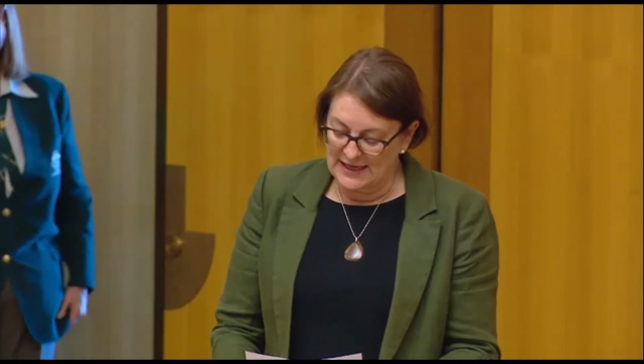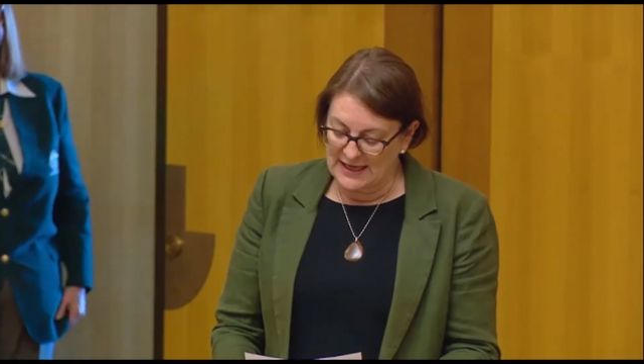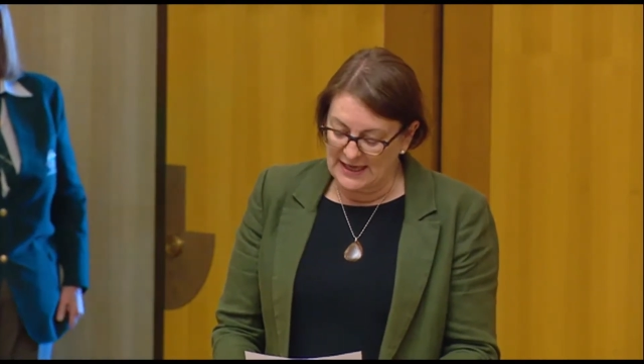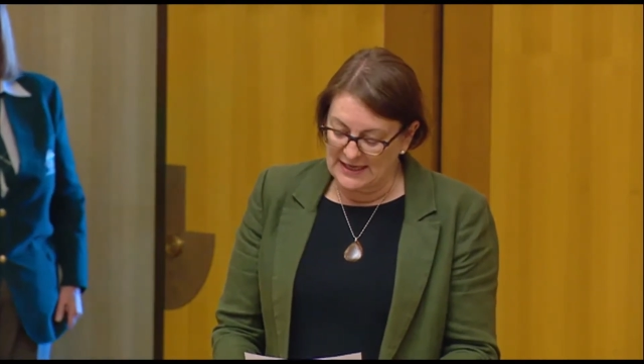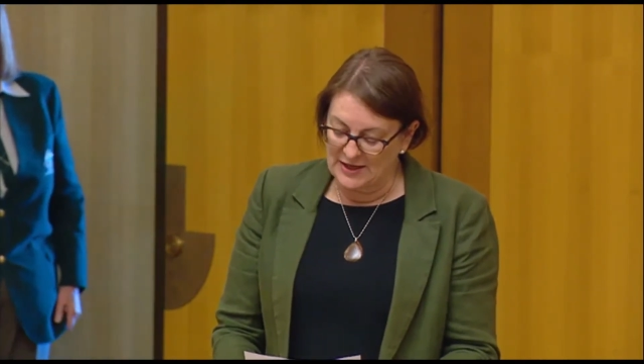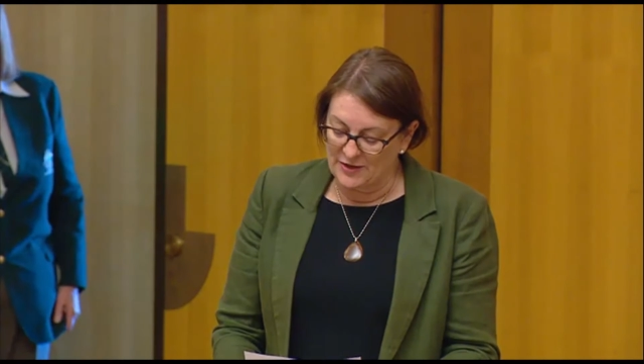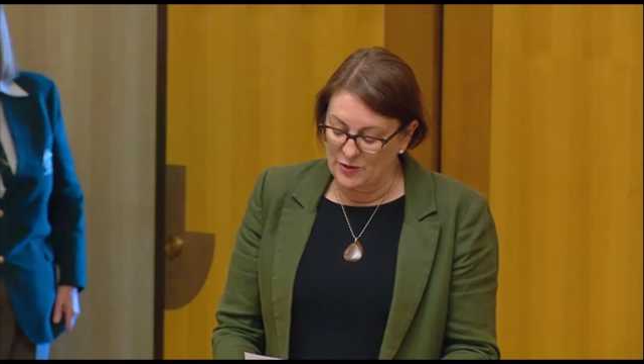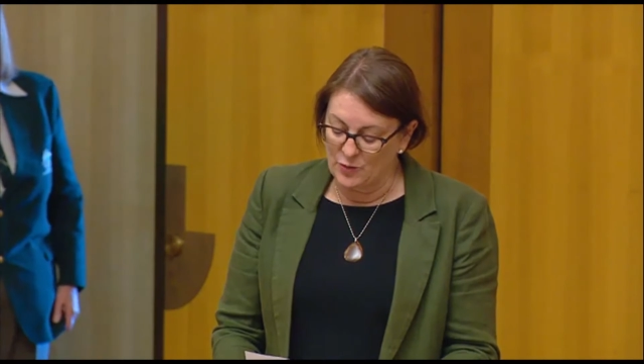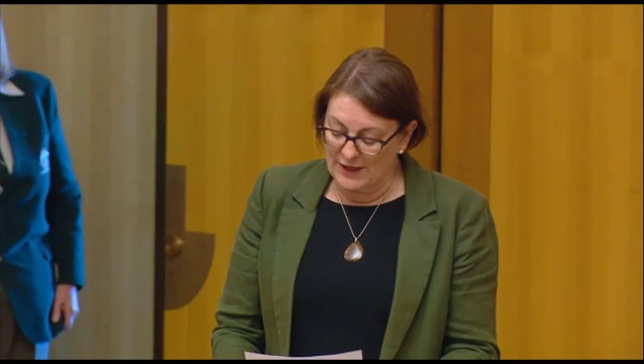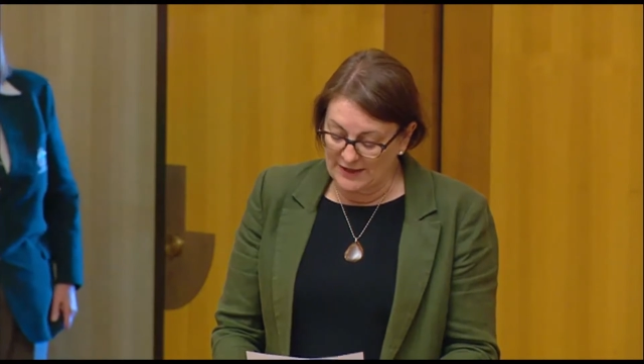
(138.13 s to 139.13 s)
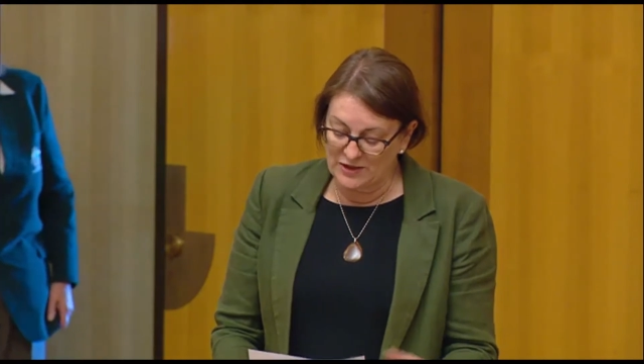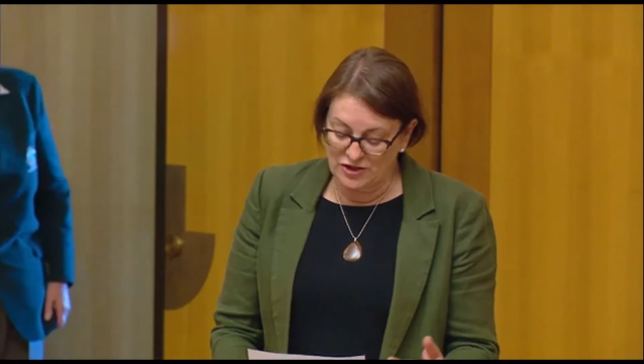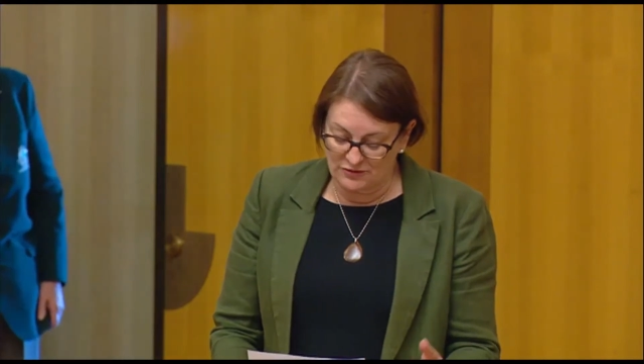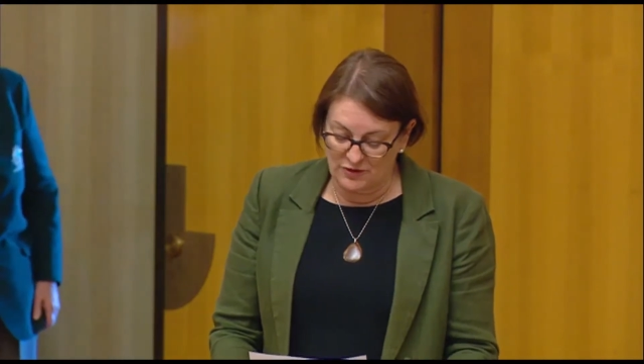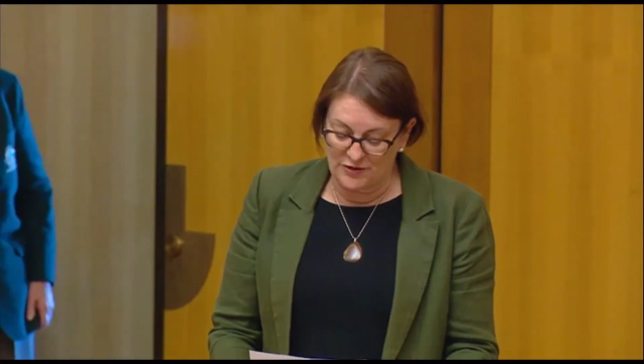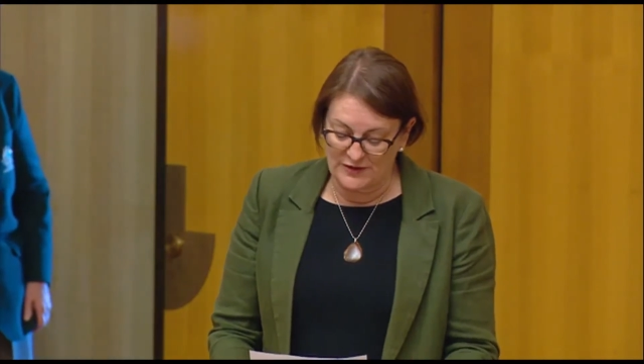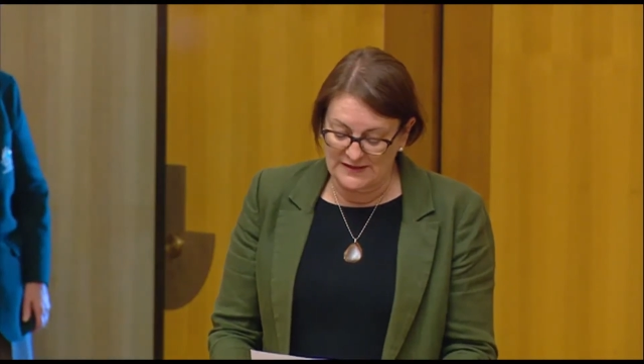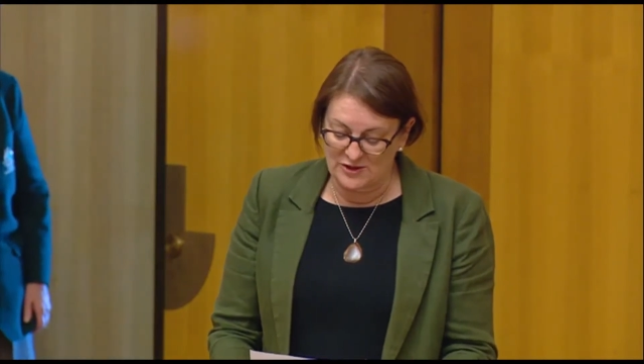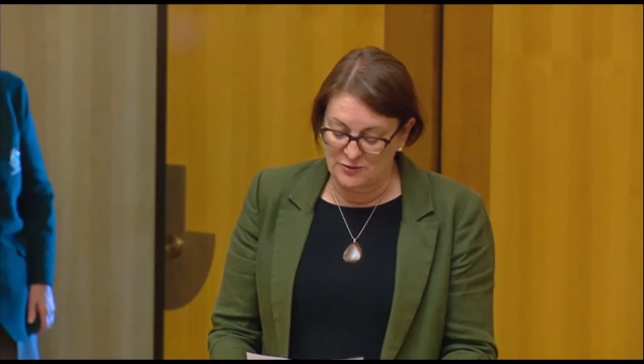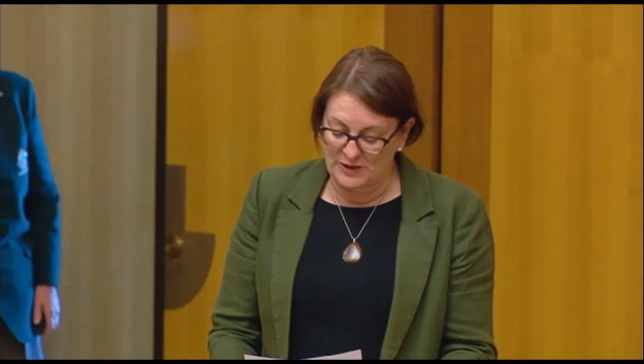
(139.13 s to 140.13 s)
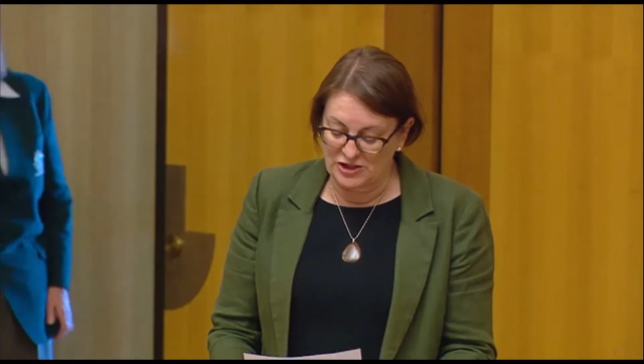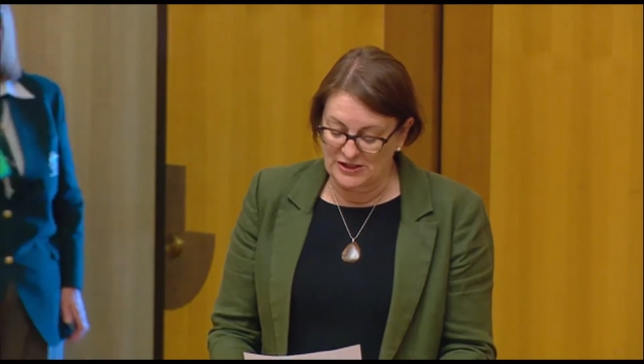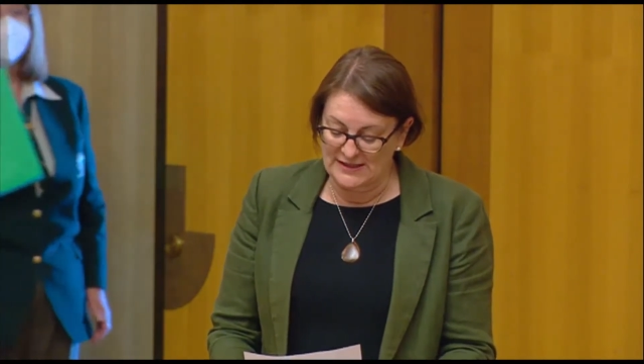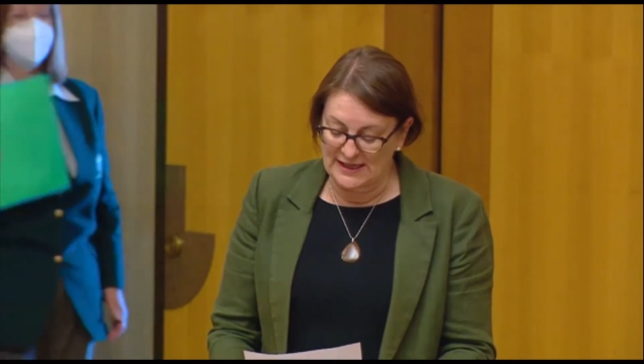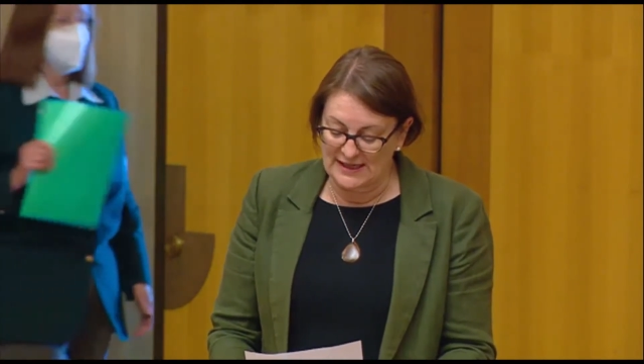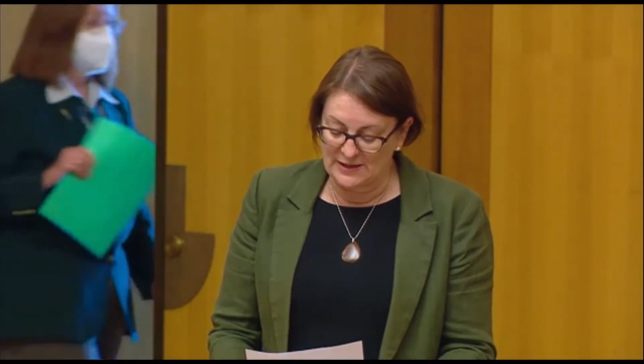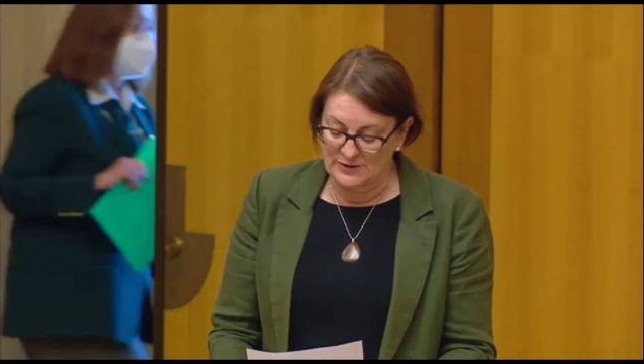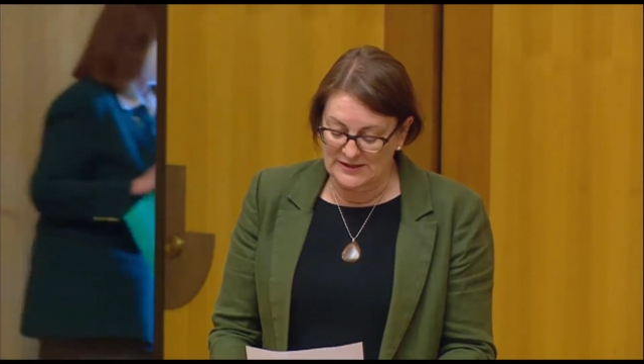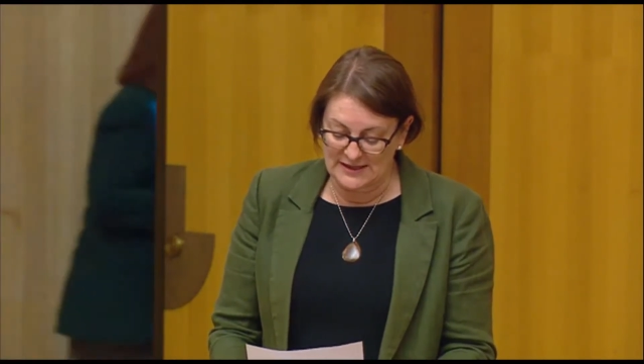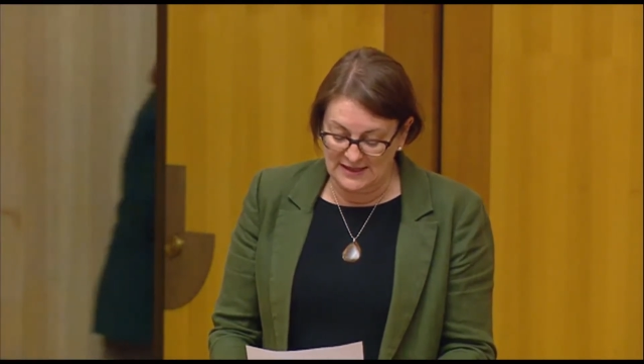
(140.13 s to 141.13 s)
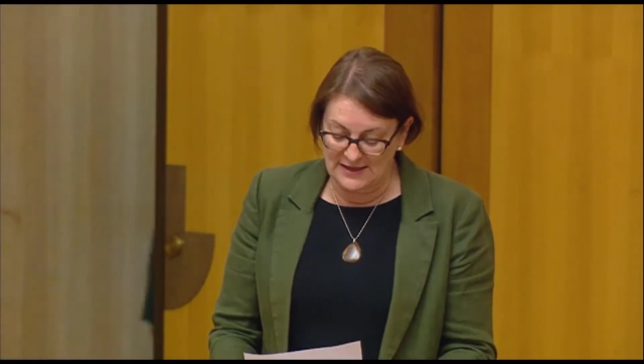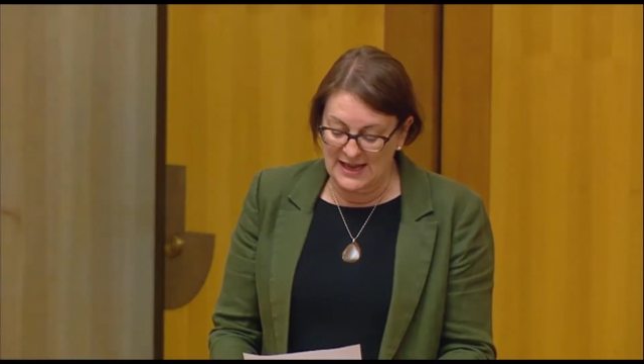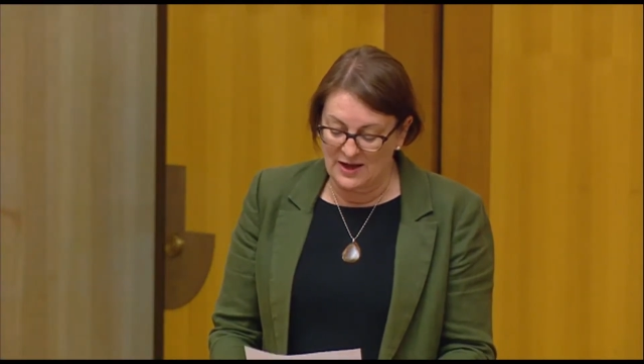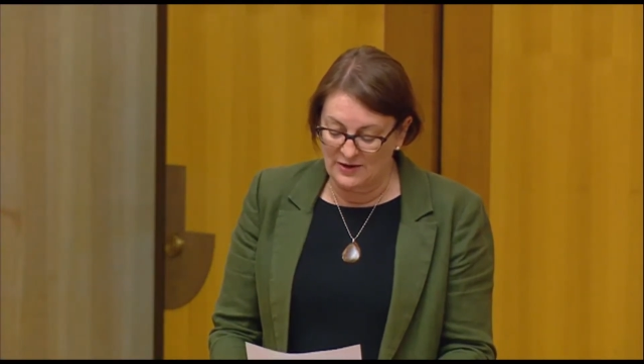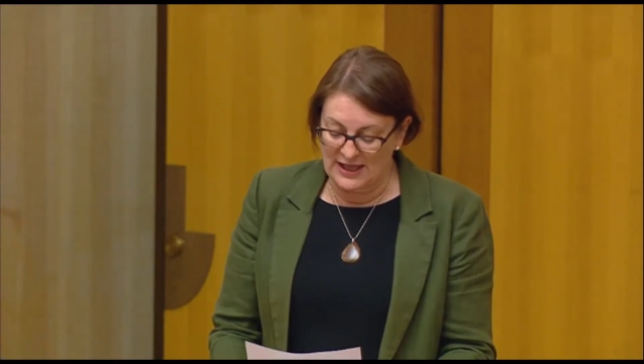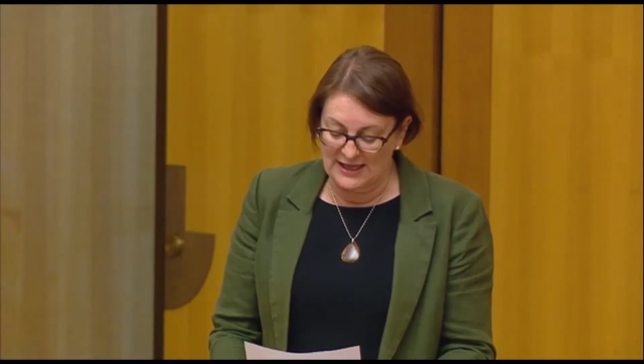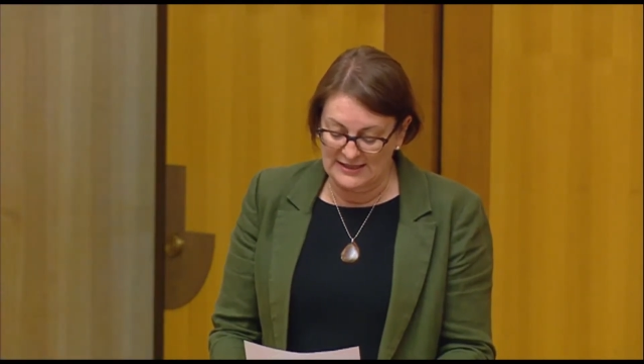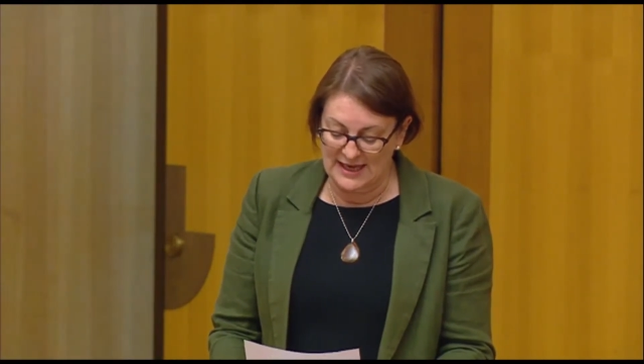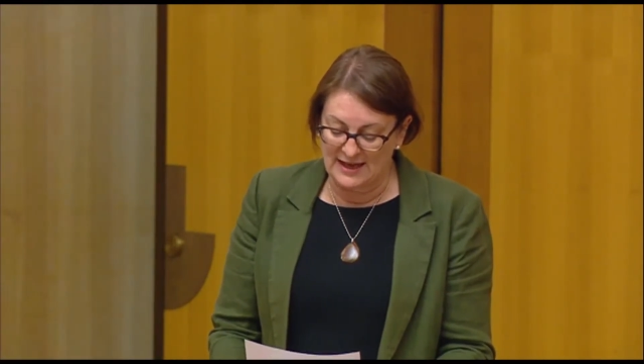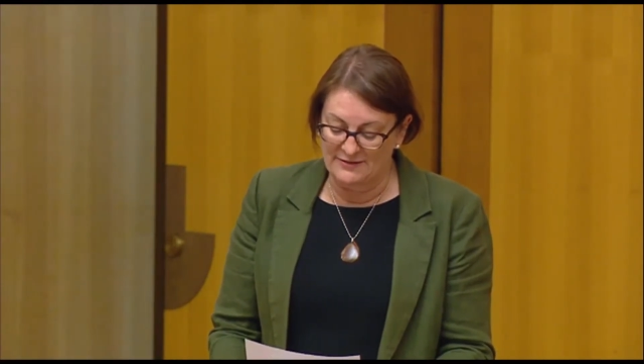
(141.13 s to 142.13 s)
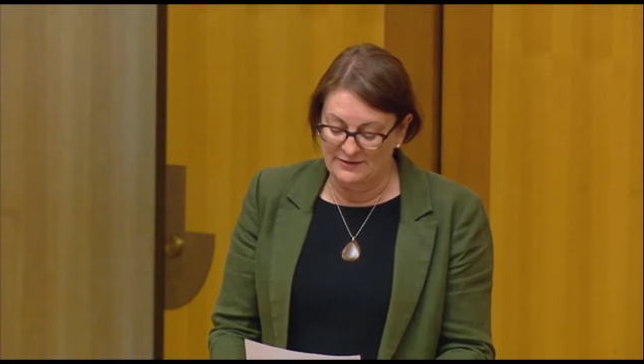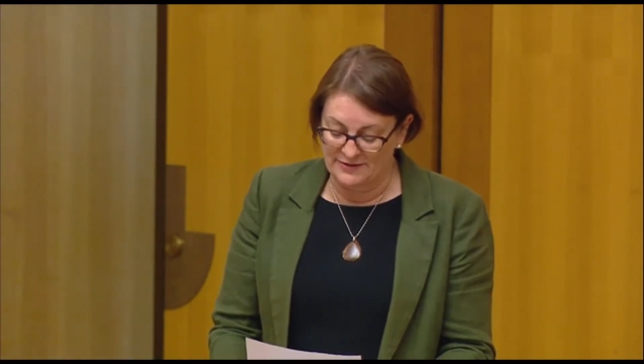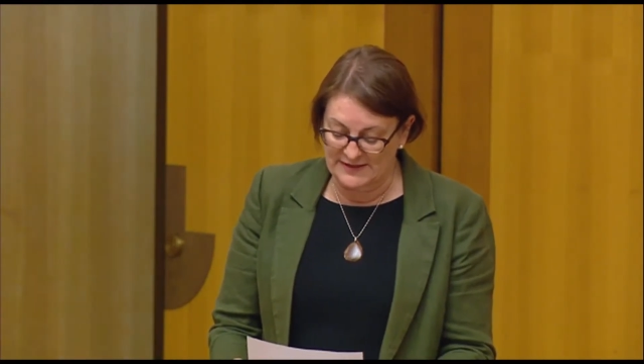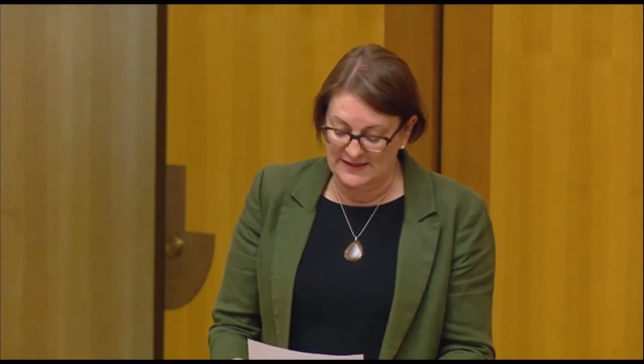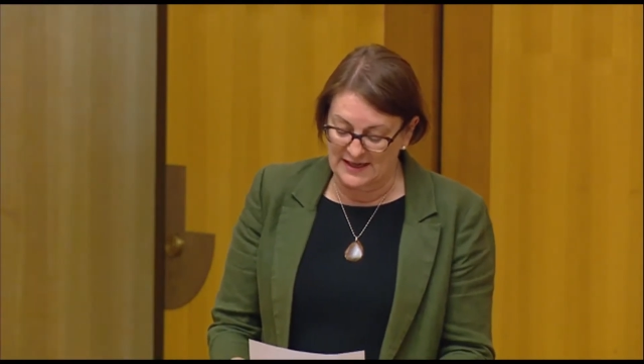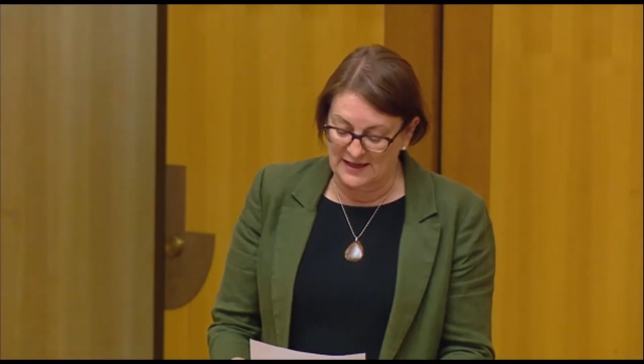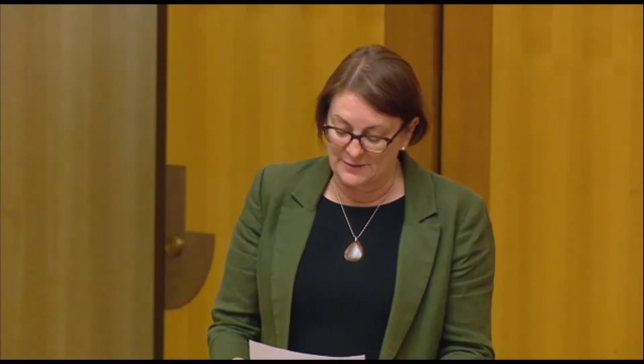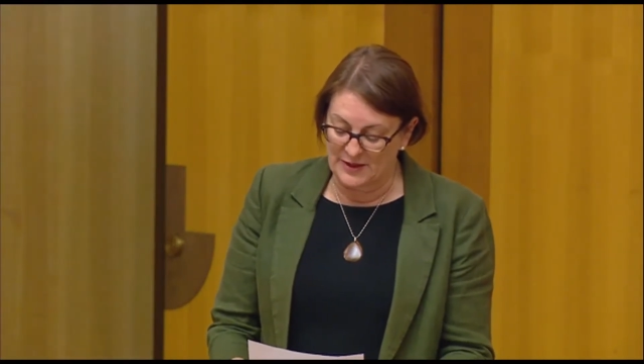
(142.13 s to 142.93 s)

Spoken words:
And the week that she wrote this to me, she said he was now allowed to have a visitor,